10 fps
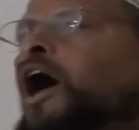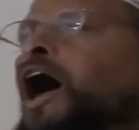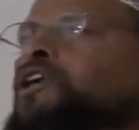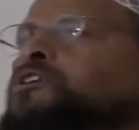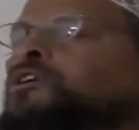
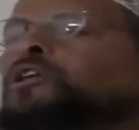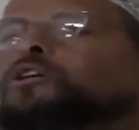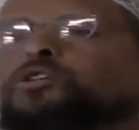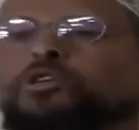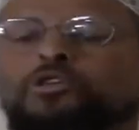
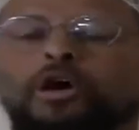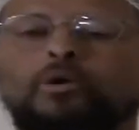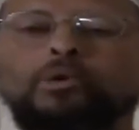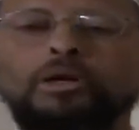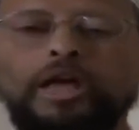excellence in
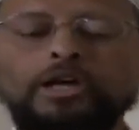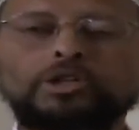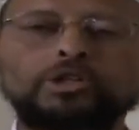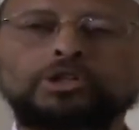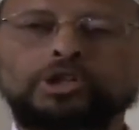their
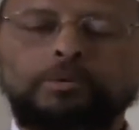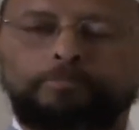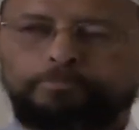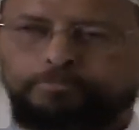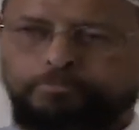relationship